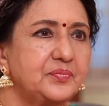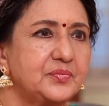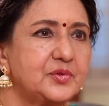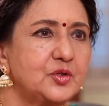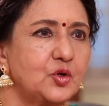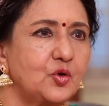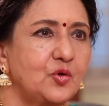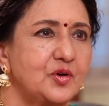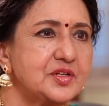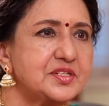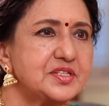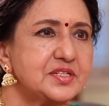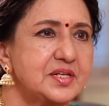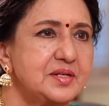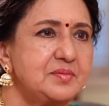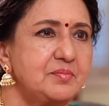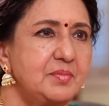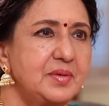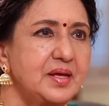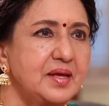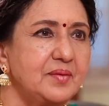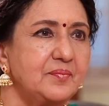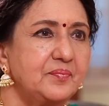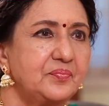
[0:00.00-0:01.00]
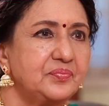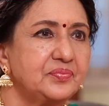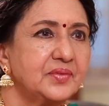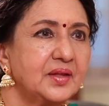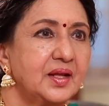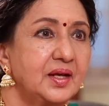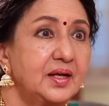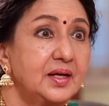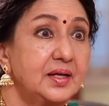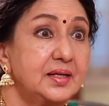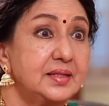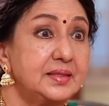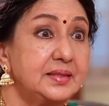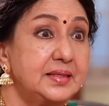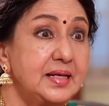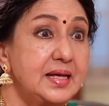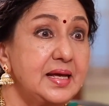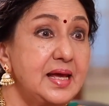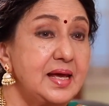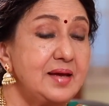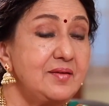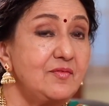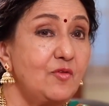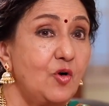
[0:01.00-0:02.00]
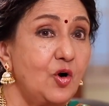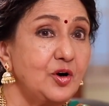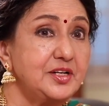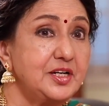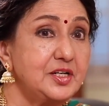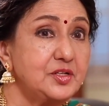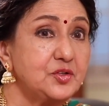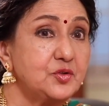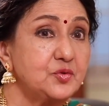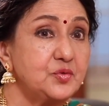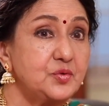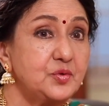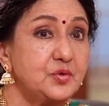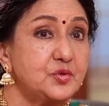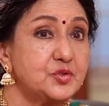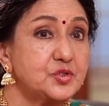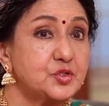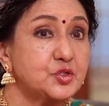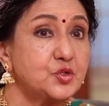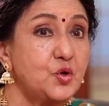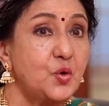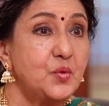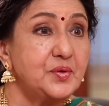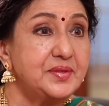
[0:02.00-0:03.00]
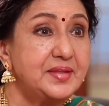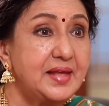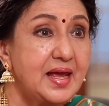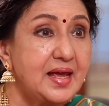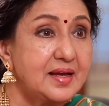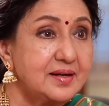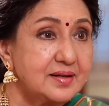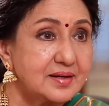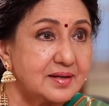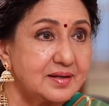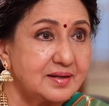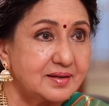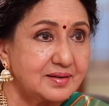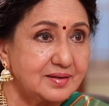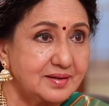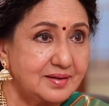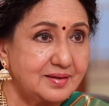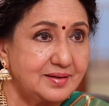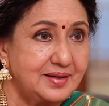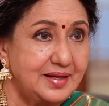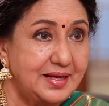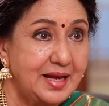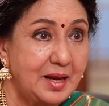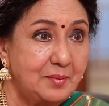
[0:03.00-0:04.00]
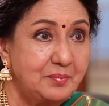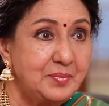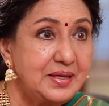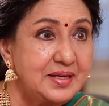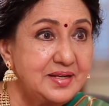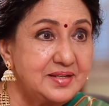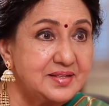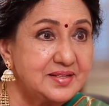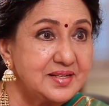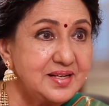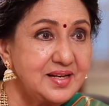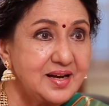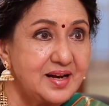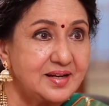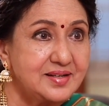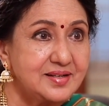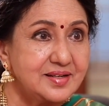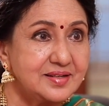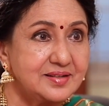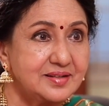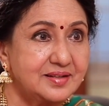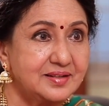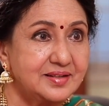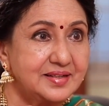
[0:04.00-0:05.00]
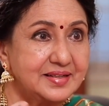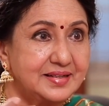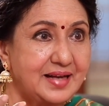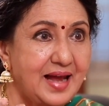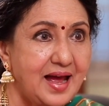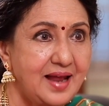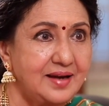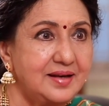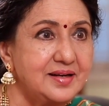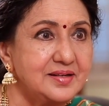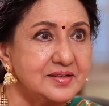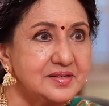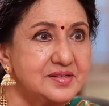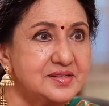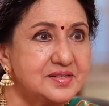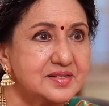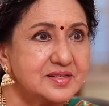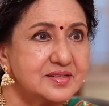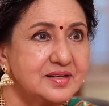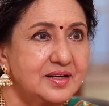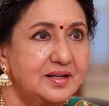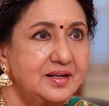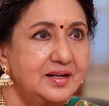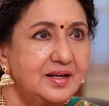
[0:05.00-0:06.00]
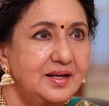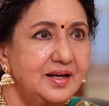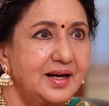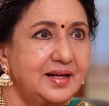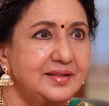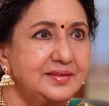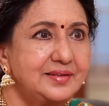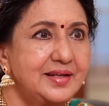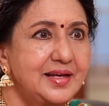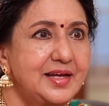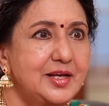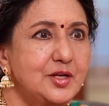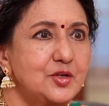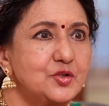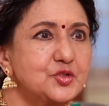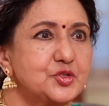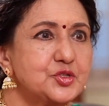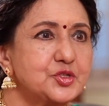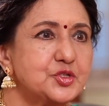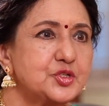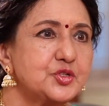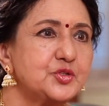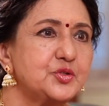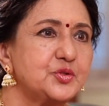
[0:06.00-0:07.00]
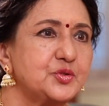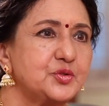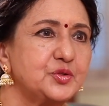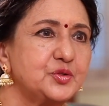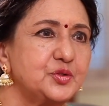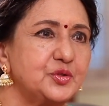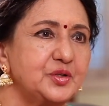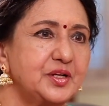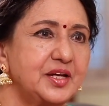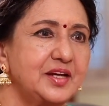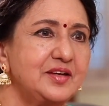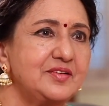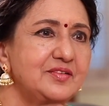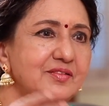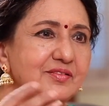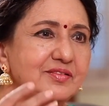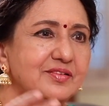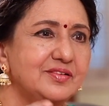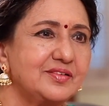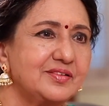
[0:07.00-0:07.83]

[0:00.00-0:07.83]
to question me, they wanted to show their ability and talent, and they used to give